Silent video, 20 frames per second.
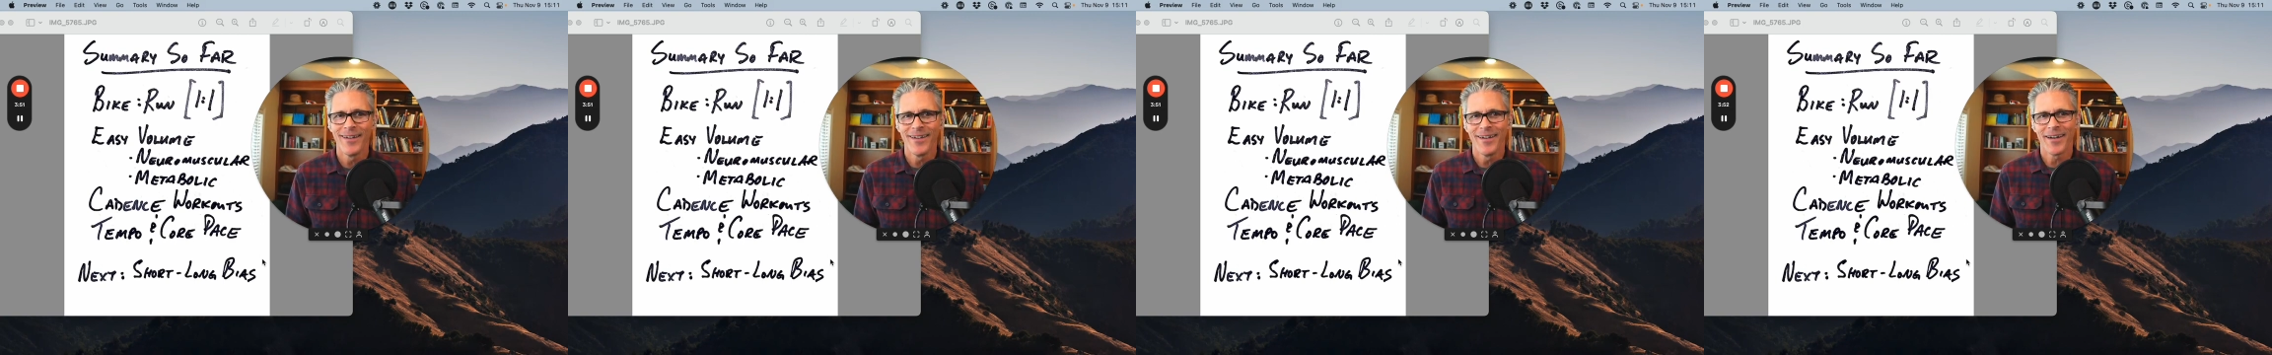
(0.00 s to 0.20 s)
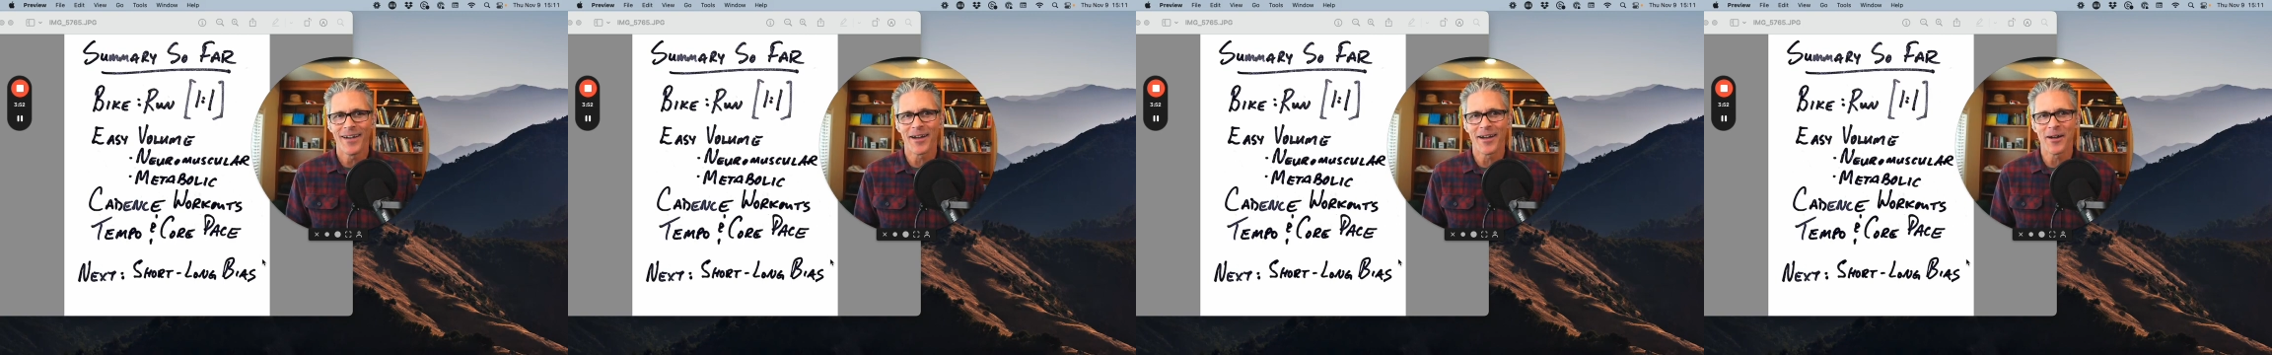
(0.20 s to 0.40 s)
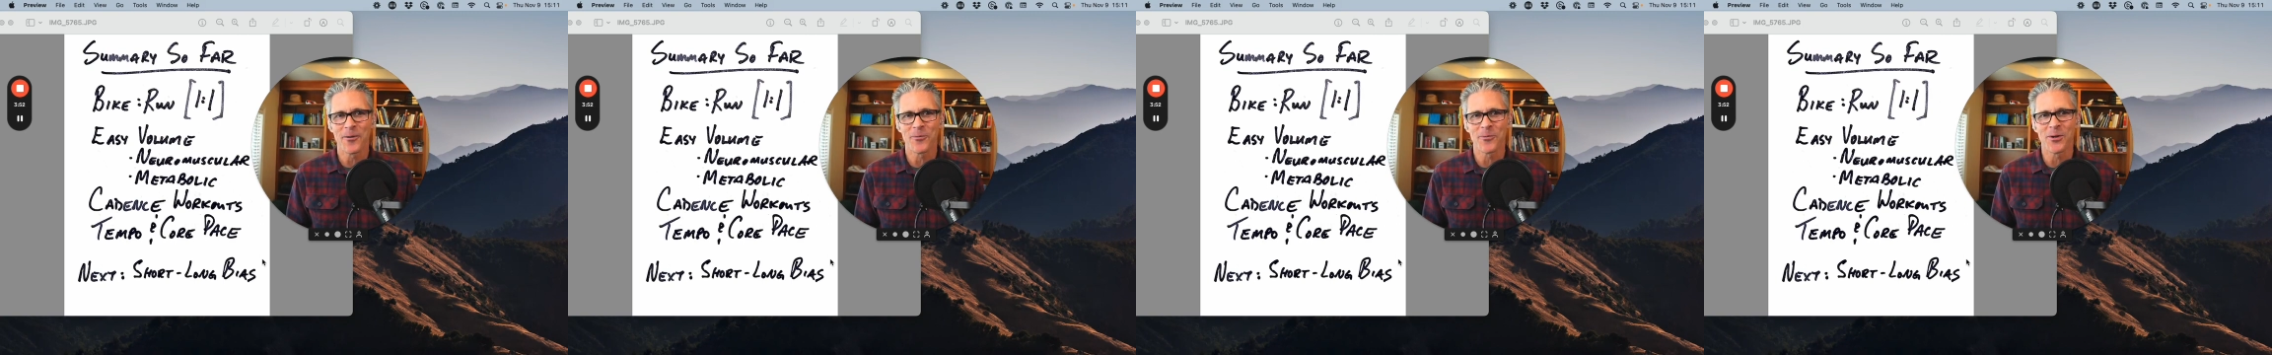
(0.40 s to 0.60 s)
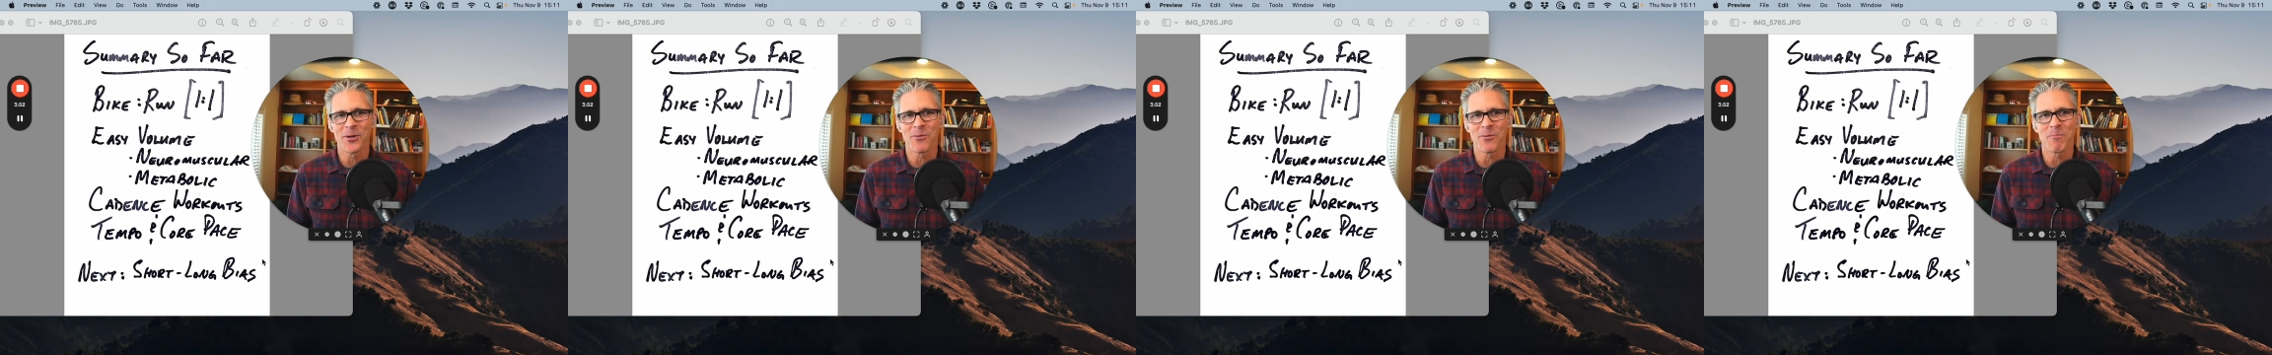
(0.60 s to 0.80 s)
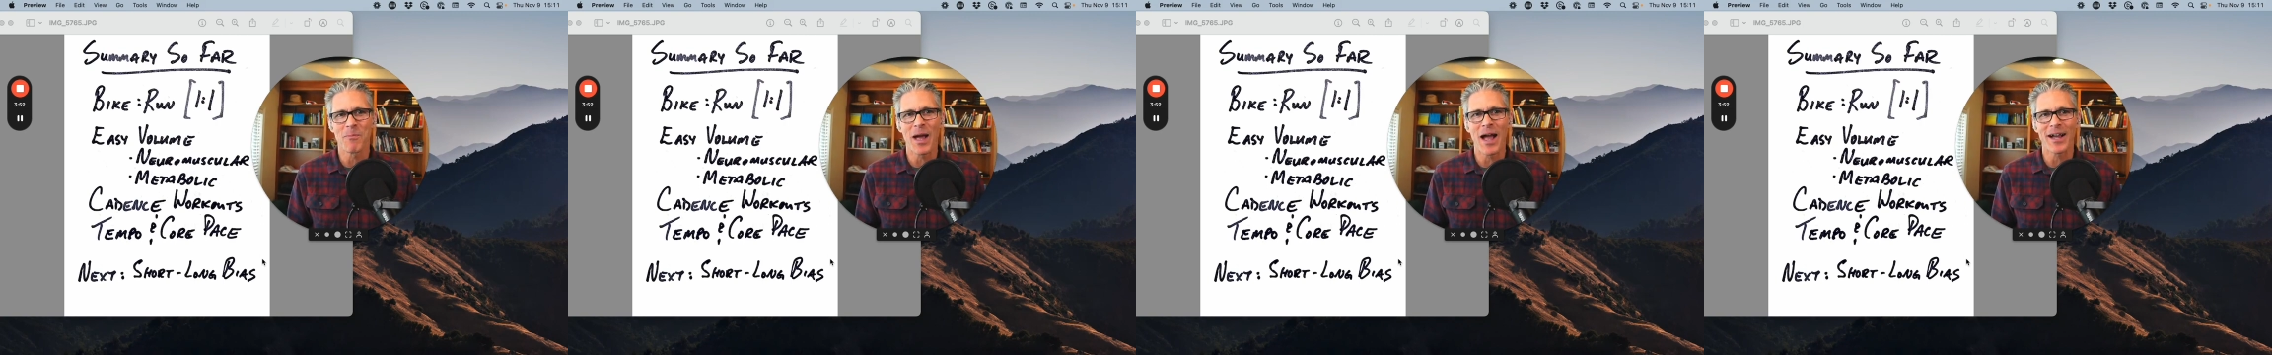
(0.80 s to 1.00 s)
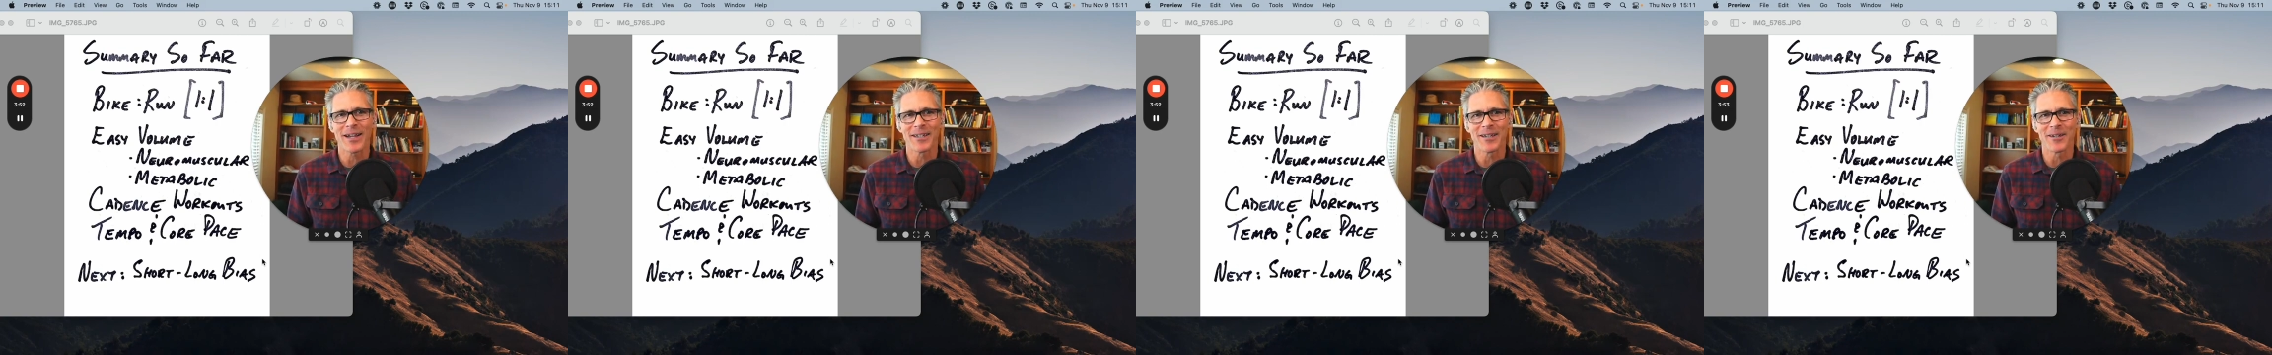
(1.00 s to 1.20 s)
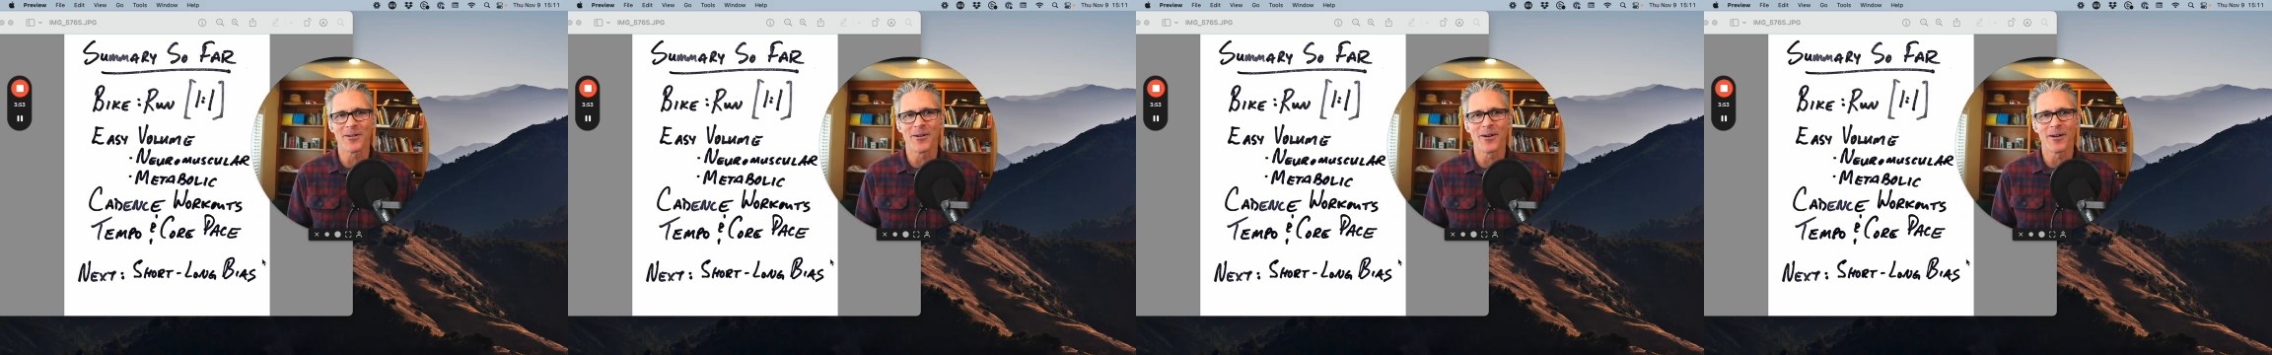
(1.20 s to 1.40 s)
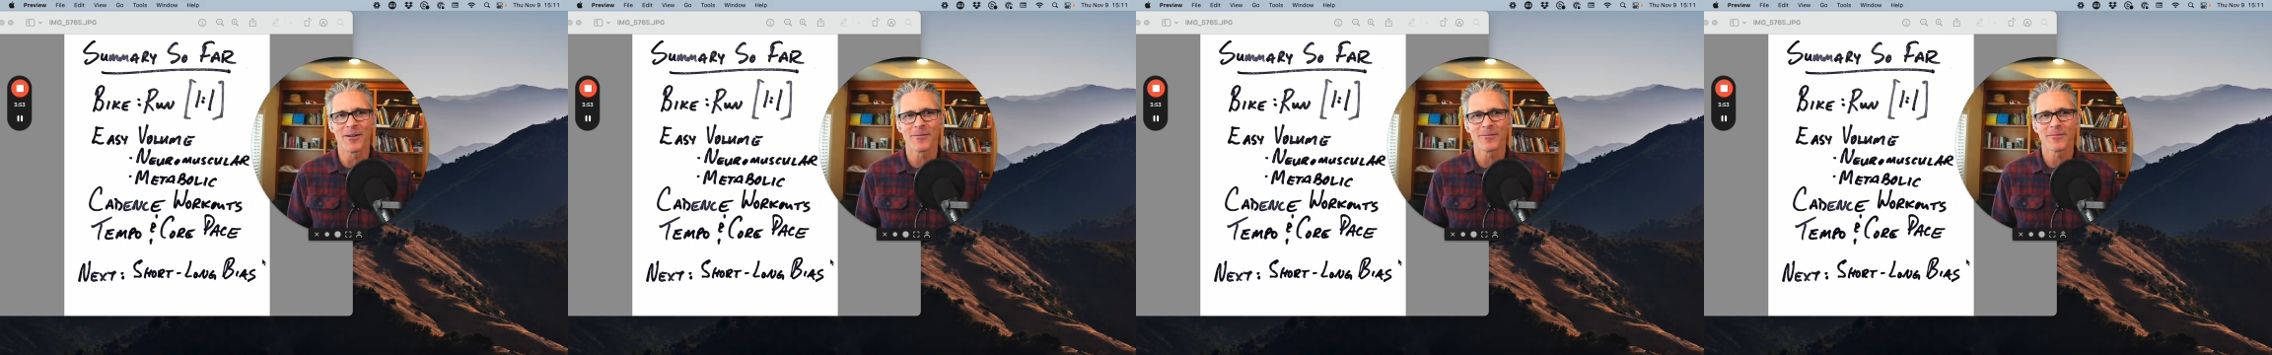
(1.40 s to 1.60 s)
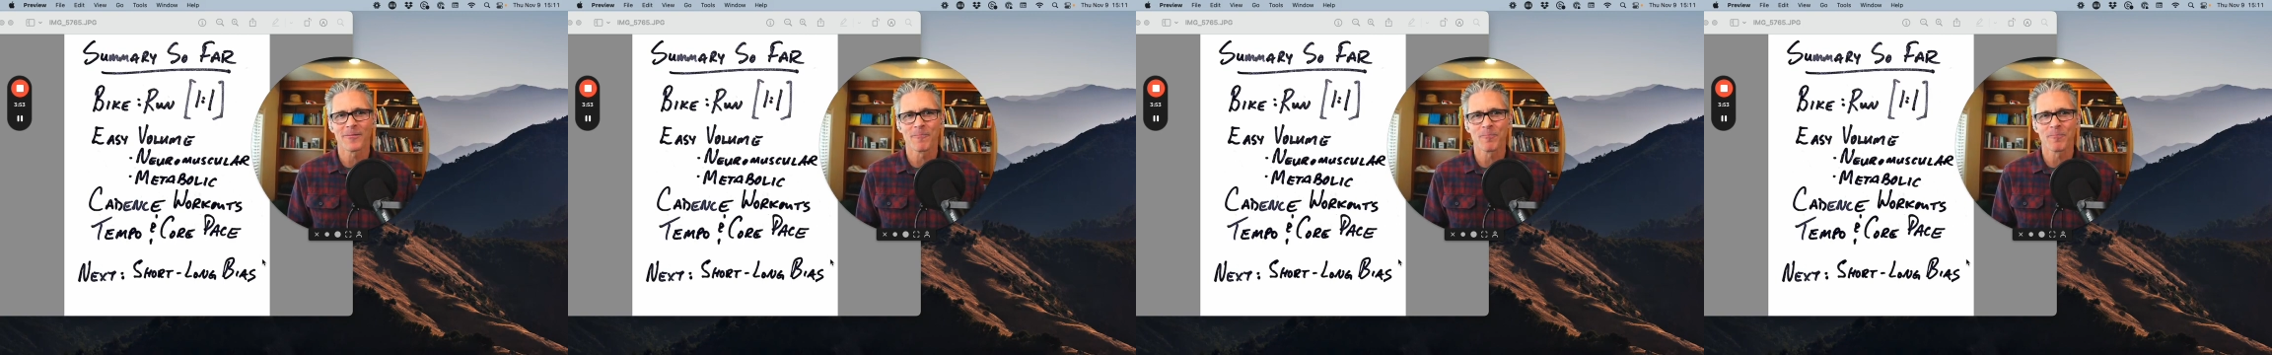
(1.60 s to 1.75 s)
with backing off.